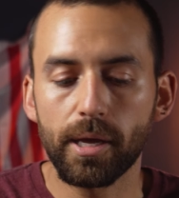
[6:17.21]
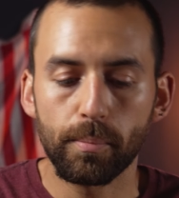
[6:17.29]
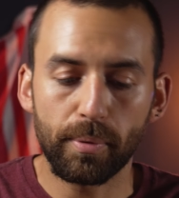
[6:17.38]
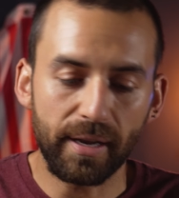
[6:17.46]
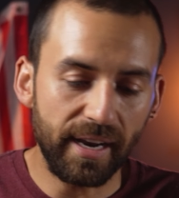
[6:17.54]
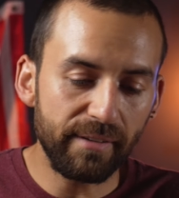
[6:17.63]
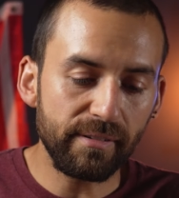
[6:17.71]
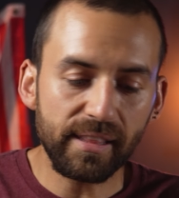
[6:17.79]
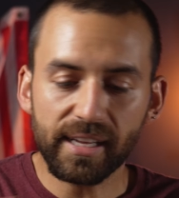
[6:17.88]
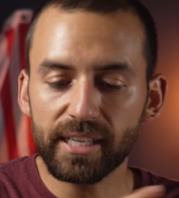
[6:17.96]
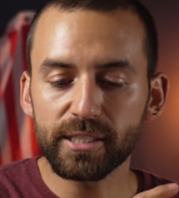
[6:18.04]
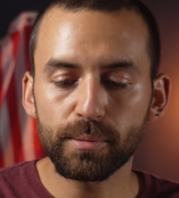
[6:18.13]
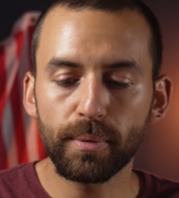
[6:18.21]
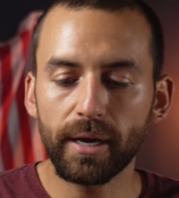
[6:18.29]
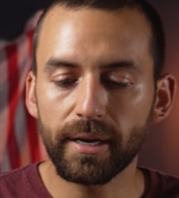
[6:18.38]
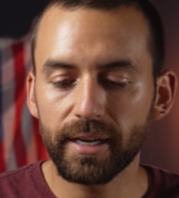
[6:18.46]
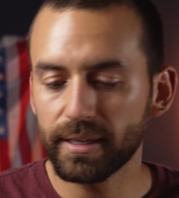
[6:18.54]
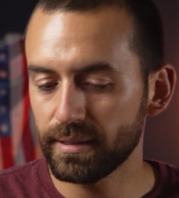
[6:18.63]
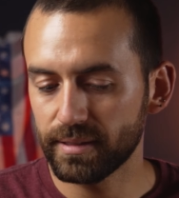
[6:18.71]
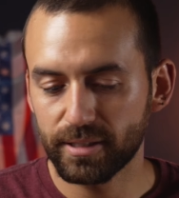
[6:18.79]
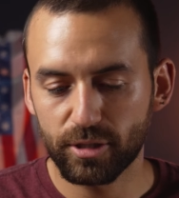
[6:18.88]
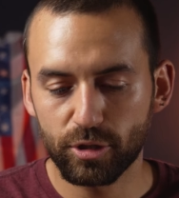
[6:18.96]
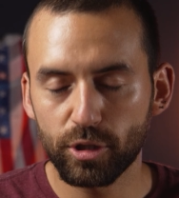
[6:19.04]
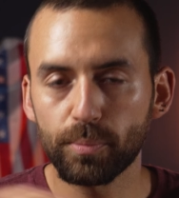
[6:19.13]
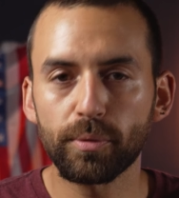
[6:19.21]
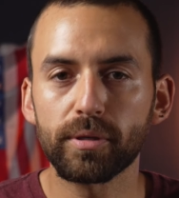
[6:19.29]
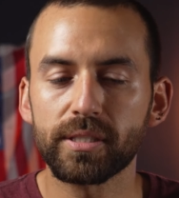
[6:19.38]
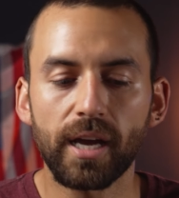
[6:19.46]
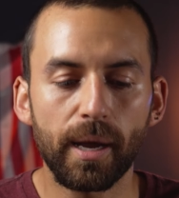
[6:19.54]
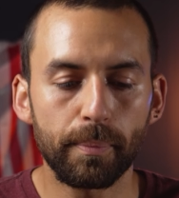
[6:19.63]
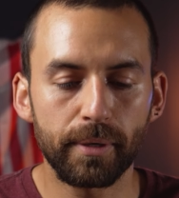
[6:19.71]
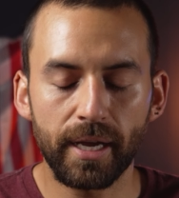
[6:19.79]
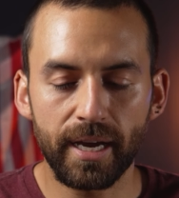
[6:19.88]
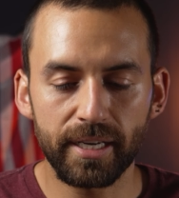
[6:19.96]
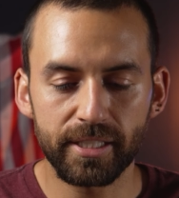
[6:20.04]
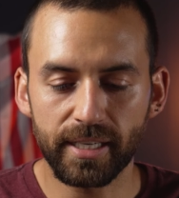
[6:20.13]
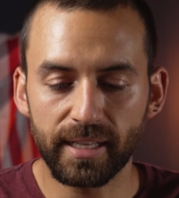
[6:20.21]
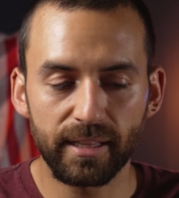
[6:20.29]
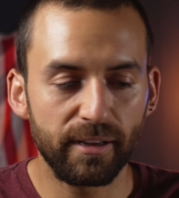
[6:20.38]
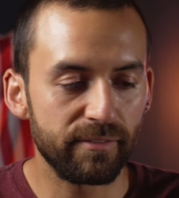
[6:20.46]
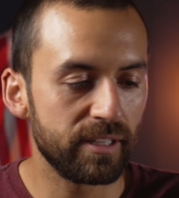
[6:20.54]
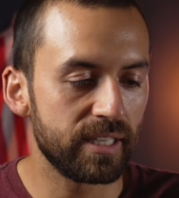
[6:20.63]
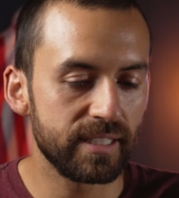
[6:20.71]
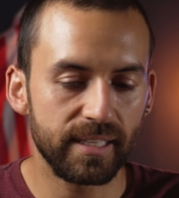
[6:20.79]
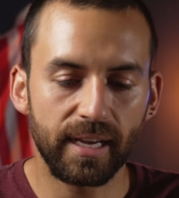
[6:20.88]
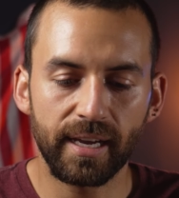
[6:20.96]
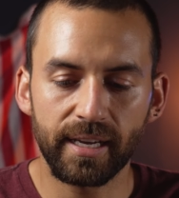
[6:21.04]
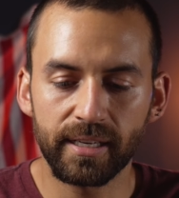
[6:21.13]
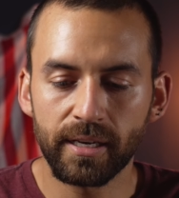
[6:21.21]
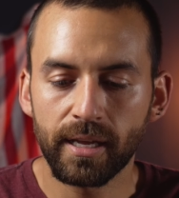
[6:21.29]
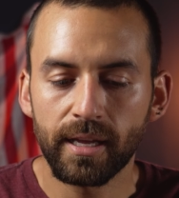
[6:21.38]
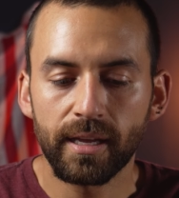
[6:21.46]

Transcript: But everything else about it, super top notch. I love the design.